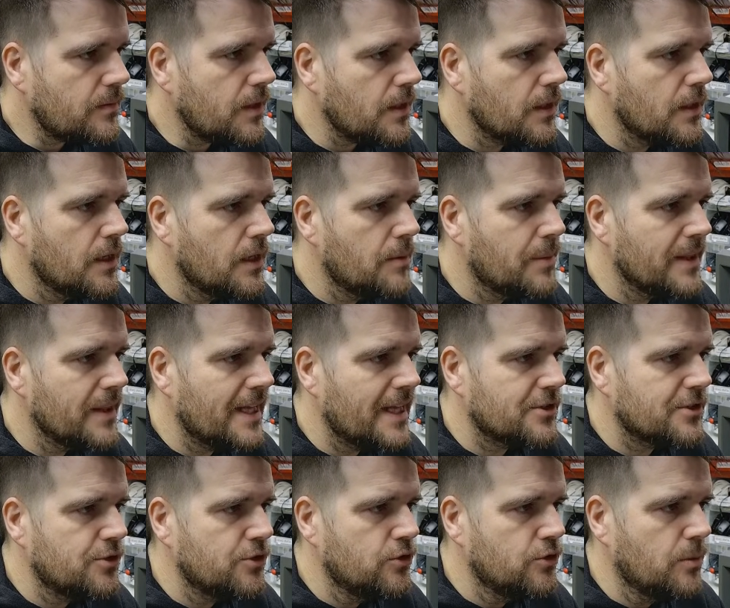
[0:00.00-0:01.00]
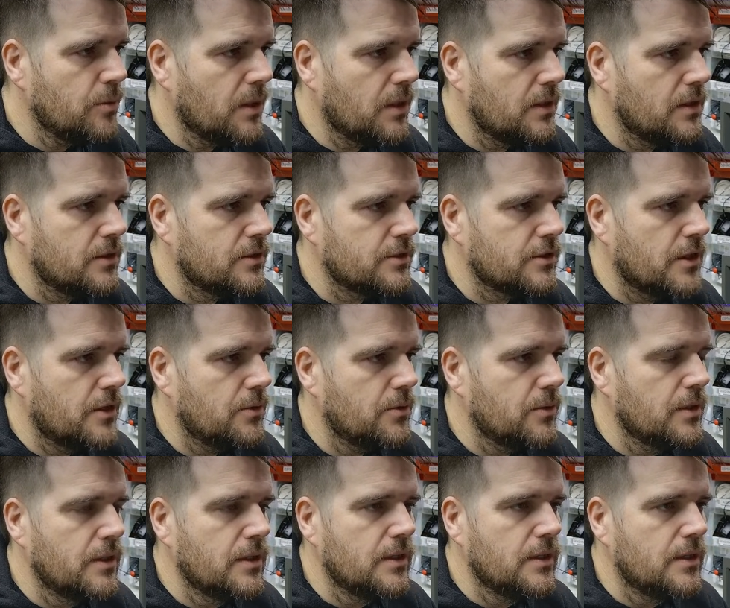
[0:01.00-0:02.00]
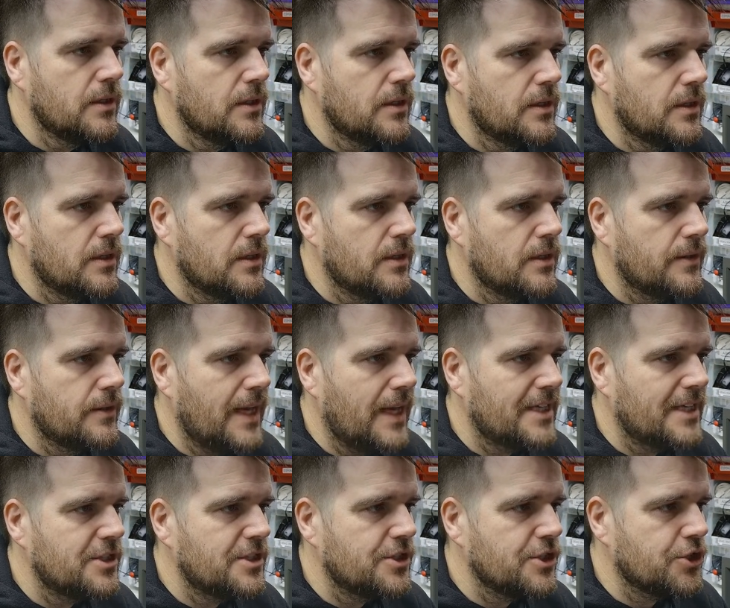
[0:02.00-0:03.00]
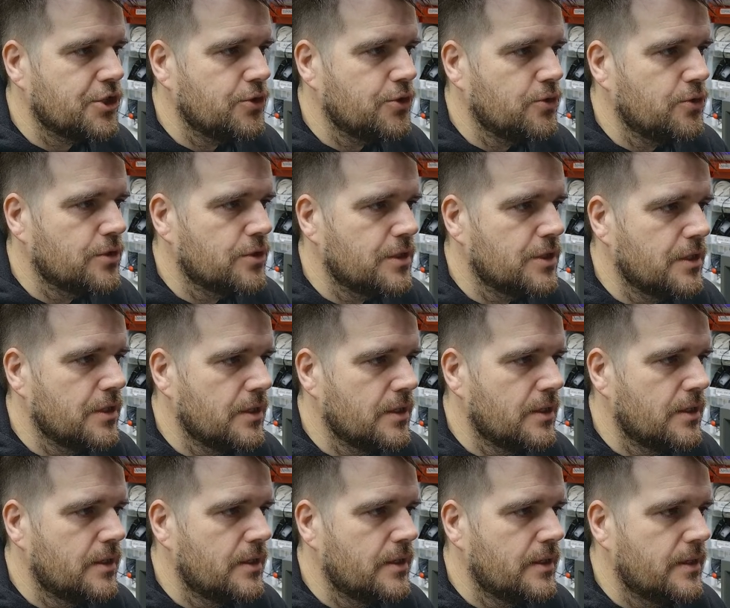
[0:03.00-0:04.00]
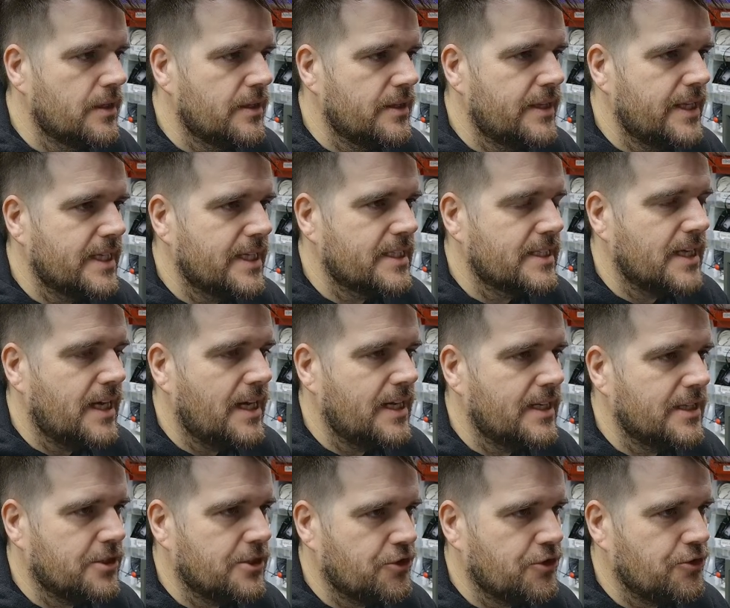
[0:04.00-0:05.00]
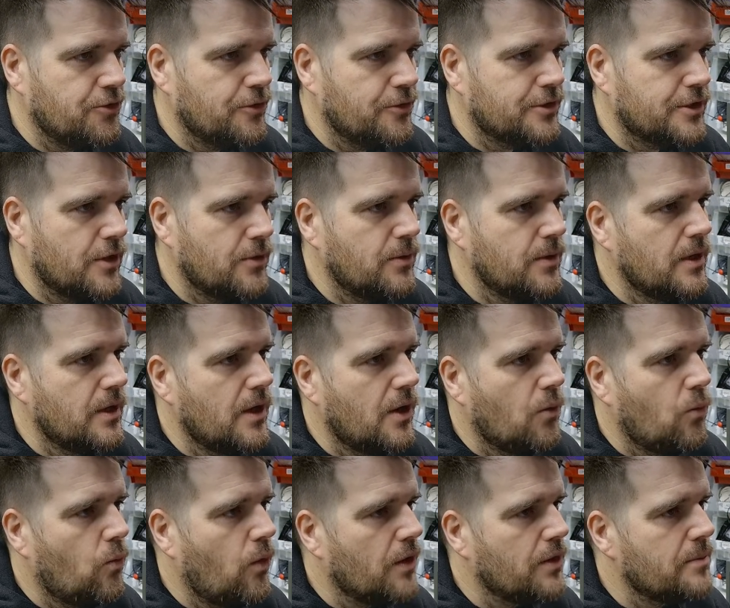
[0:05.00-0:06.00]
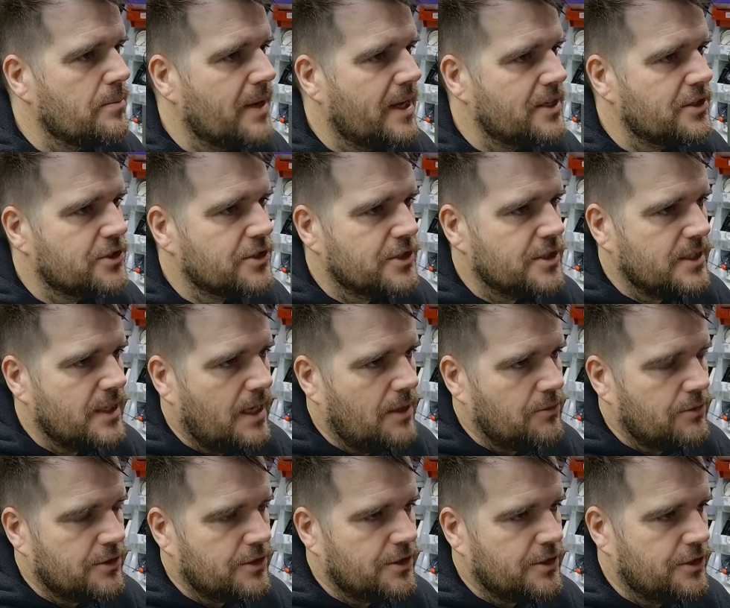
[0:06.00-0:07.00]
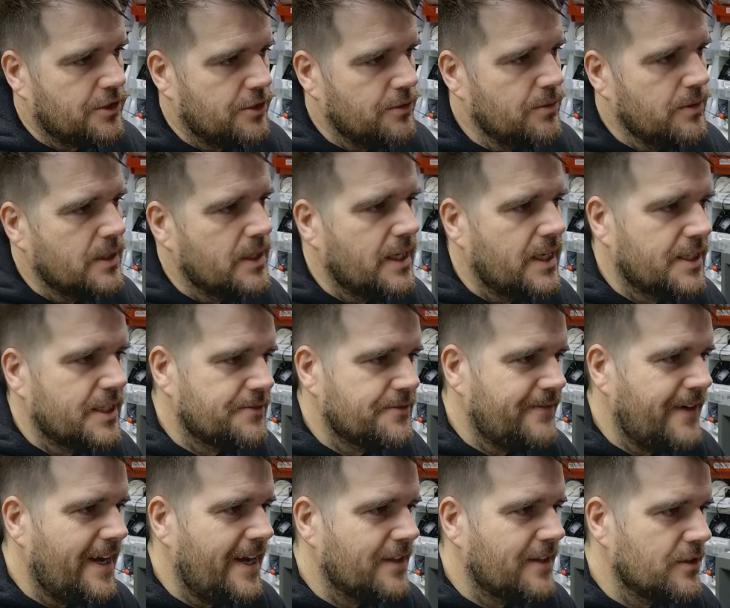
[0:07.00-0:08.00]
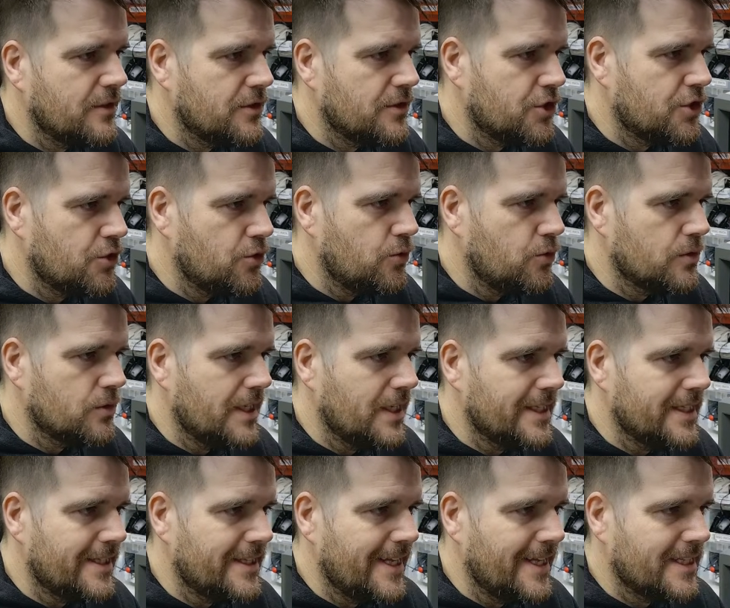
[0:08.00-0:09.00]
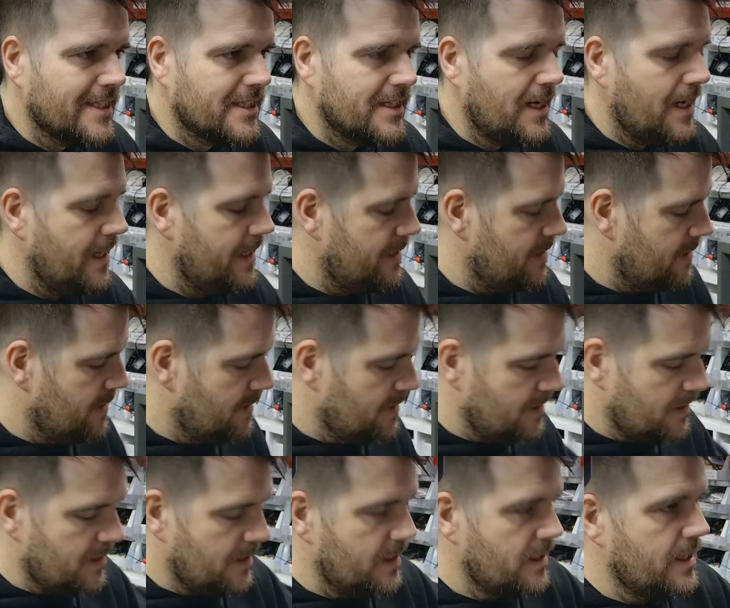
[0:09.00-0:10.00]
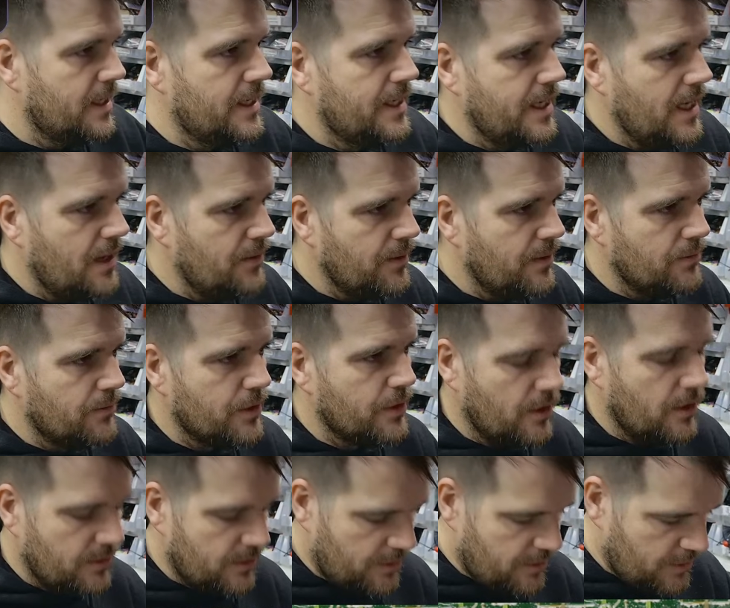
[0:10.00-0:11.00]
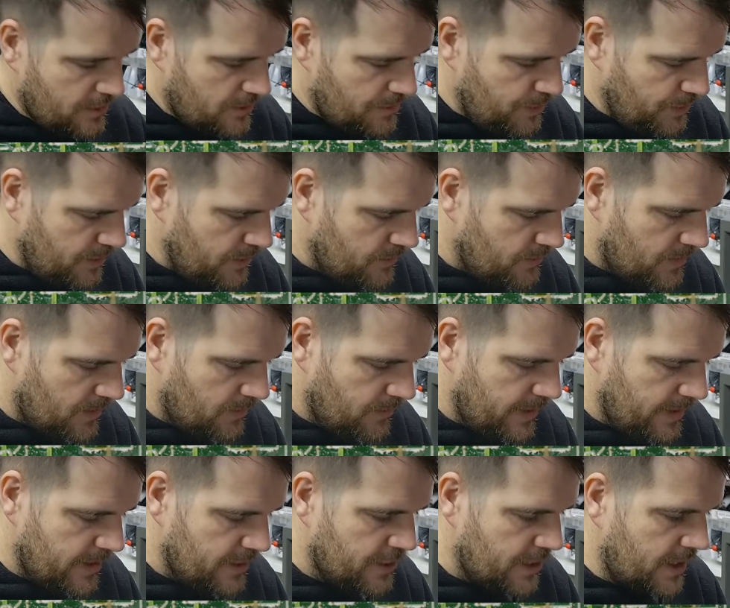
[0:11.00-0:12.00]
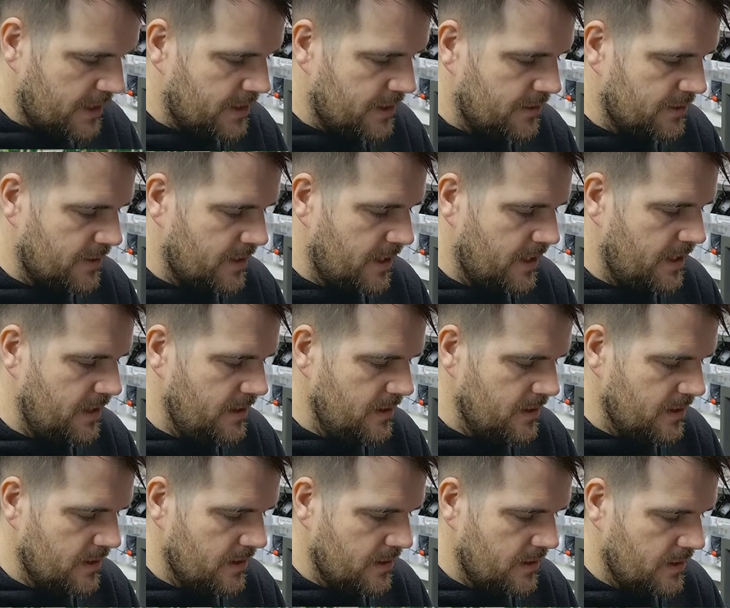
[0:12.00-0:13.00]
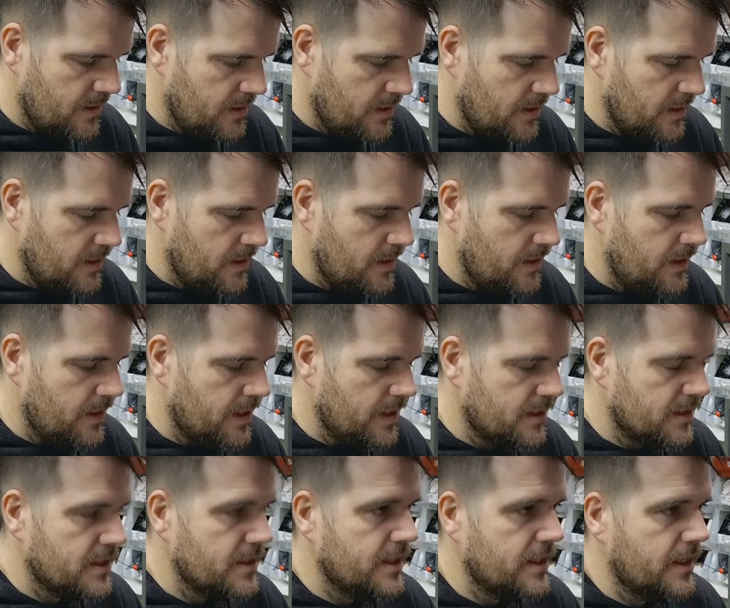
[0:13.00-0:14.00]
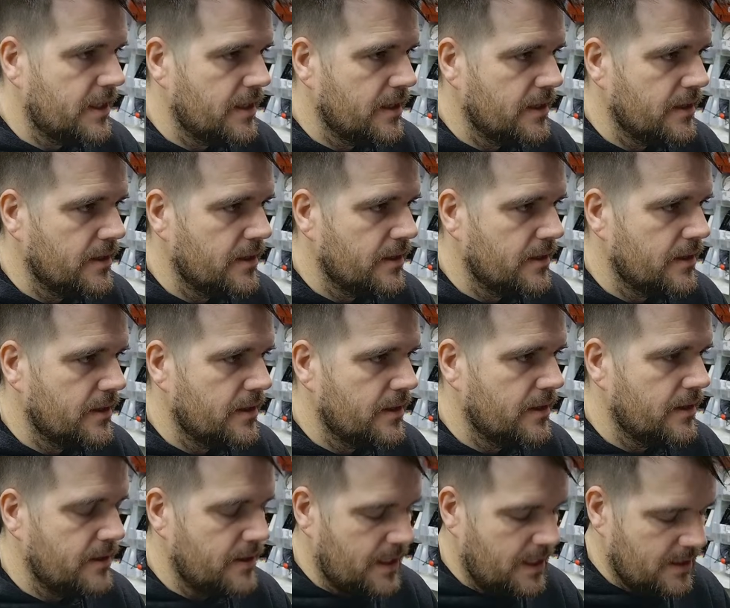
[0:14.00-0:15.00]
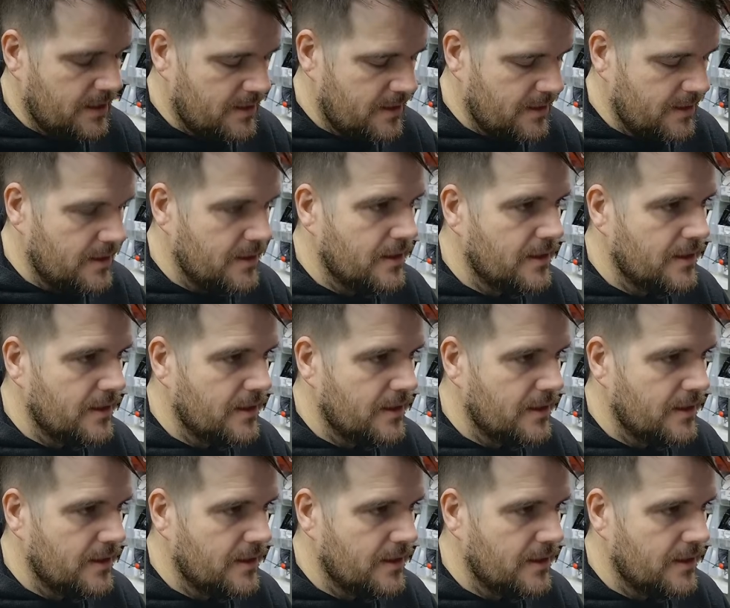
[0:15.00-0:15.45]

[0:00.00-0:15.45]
But that's normal. So that isn't a short. This side is a short. So what the bench has allowed us to do is find that the short is this side. And now if we got the thermal, while we inject it onto here, you can see that's the